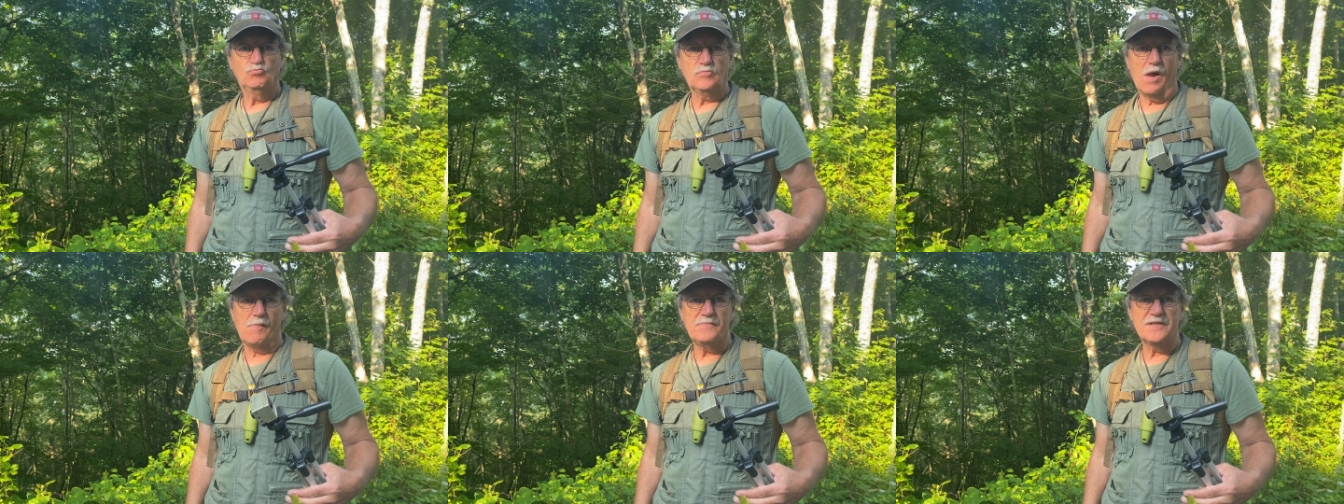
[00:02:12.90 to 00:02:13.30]

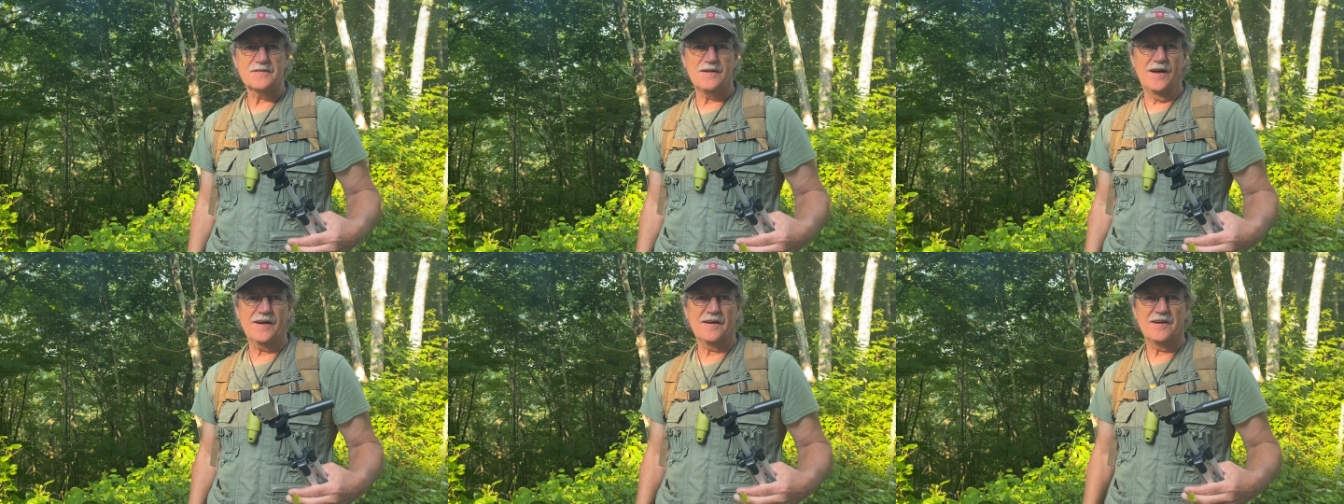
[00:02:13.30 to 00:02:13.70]
I'm just
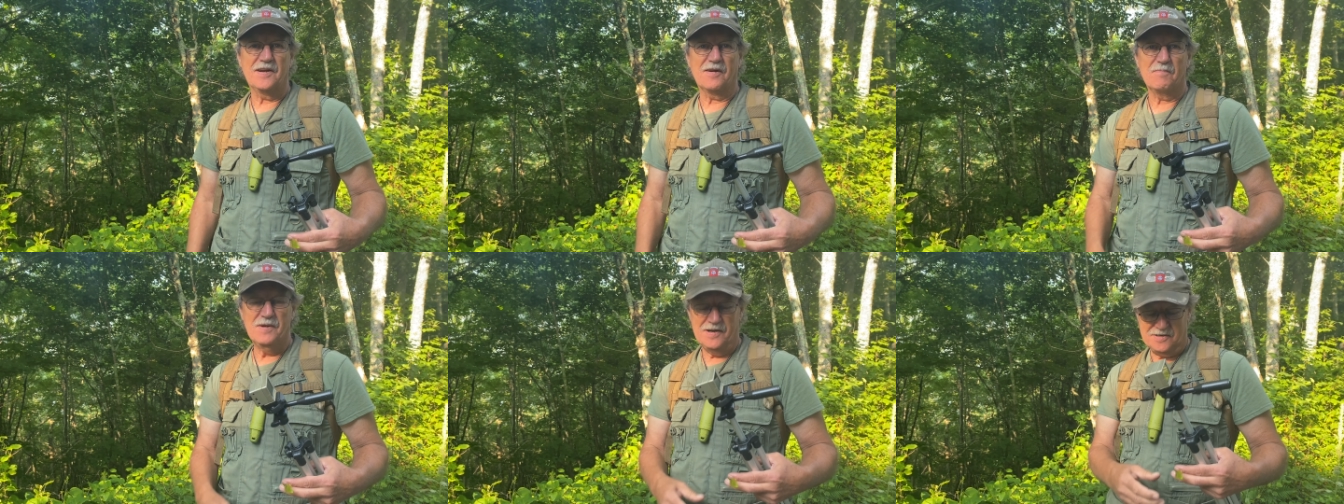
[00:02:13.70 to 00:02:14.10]
like a
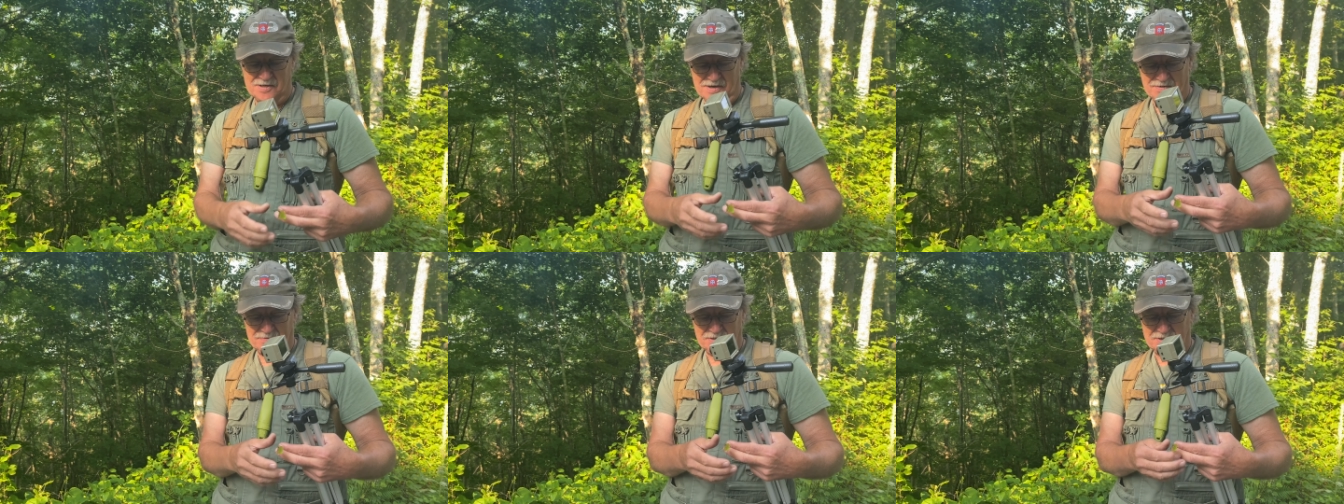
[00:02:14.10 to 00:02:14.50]
deer munching
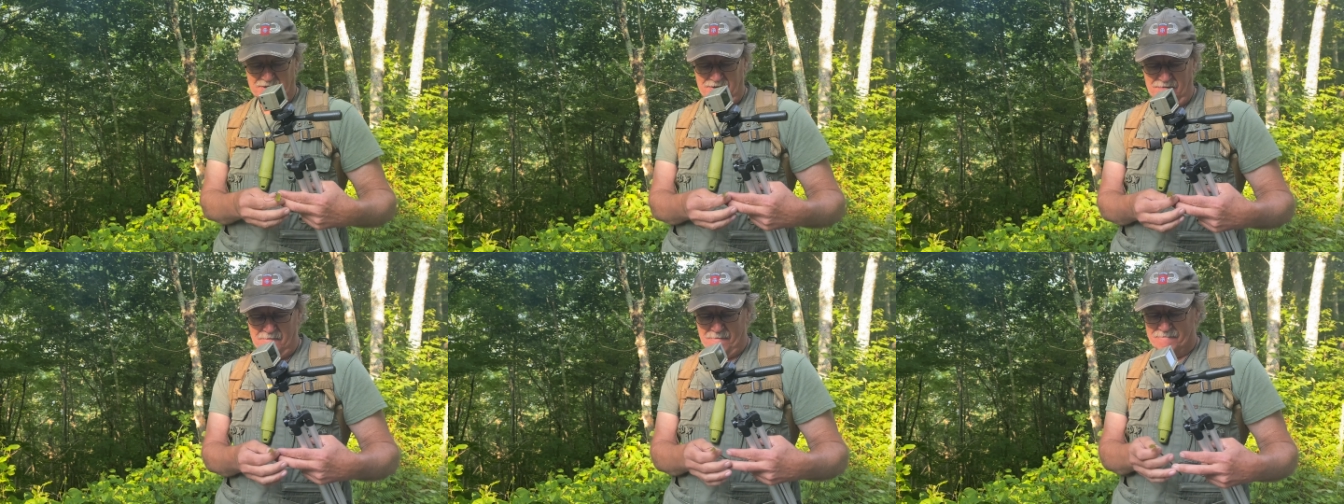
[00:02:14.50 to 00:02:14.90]
on
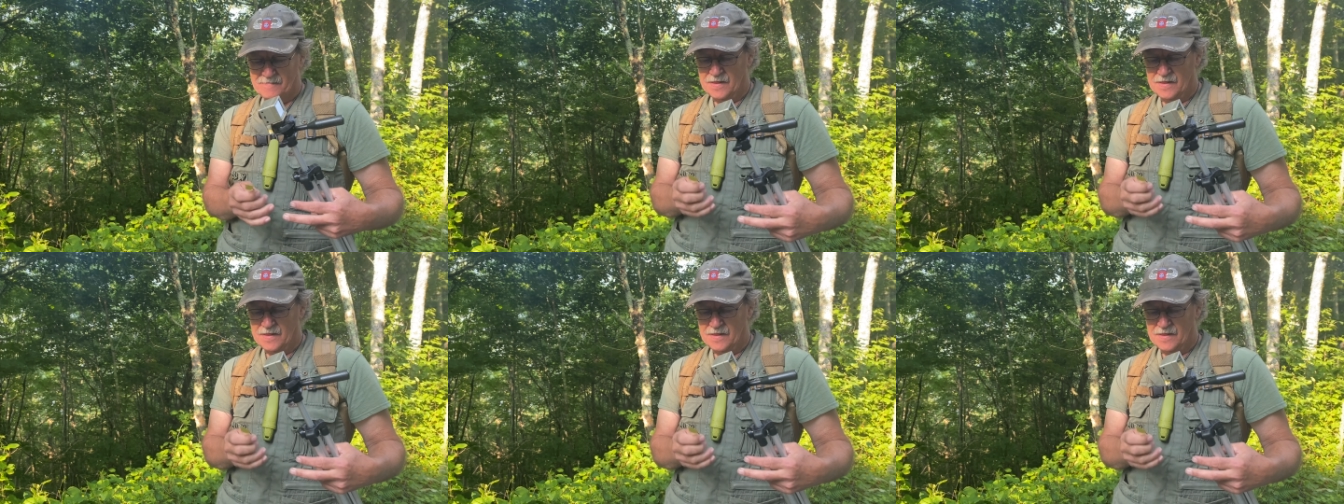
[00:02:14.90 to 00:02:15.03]
stuff.